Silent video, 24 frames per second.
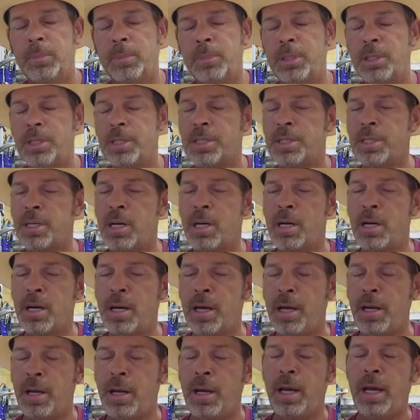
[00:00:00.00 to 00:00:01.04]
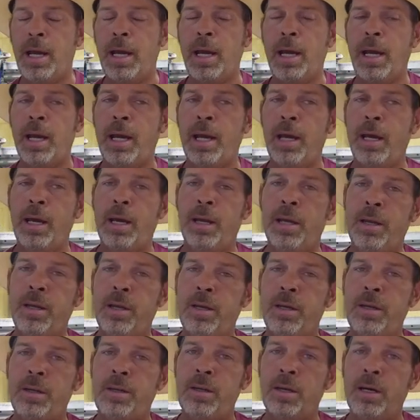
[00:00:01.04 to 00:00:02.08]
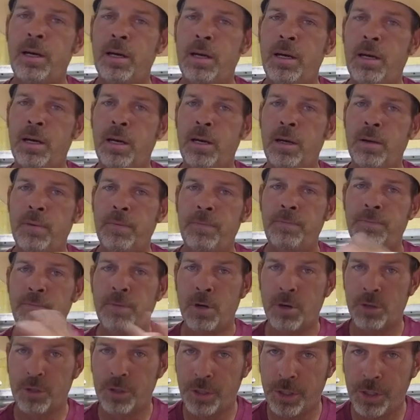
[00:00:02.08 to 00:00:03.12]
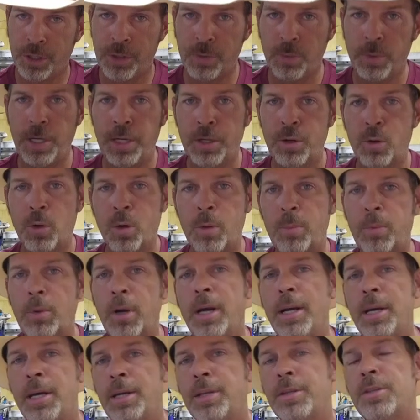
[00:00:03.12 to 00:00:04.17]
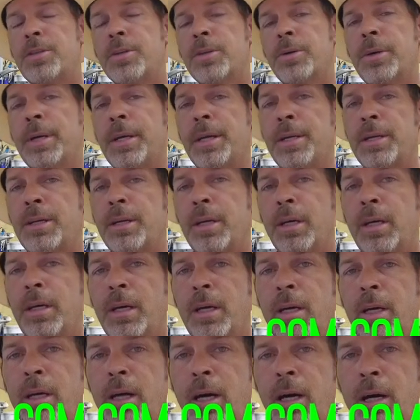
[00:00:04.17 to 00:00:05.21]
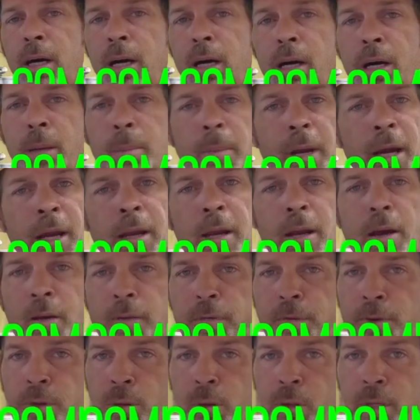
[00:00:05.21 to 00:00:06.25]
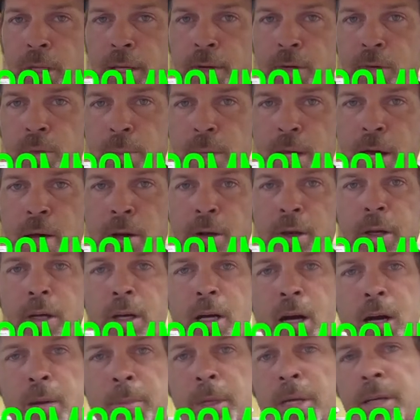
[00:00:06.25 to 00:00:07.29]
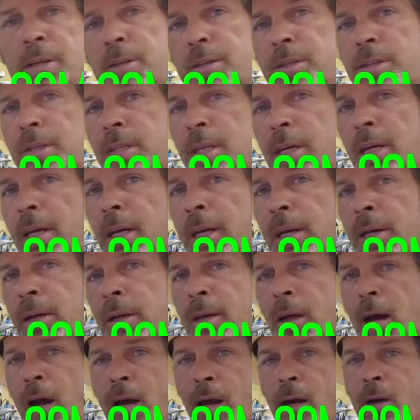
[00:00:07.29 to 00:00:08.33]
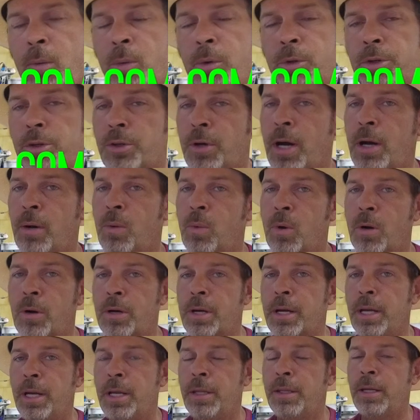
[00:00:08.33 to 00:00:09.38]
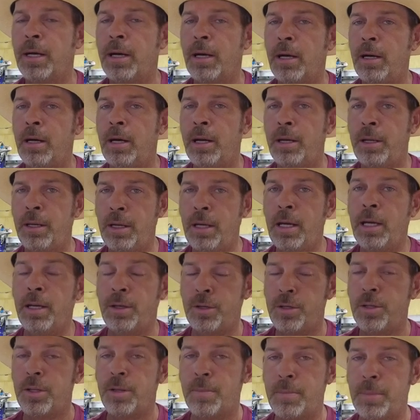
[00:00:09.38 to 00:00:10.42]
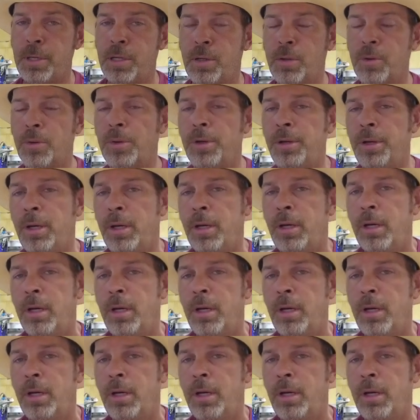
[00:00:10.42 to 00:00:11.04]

design and functions we incorporate into it, man, if you'll leave them down in the comments, then I will try to work it in there and into the build.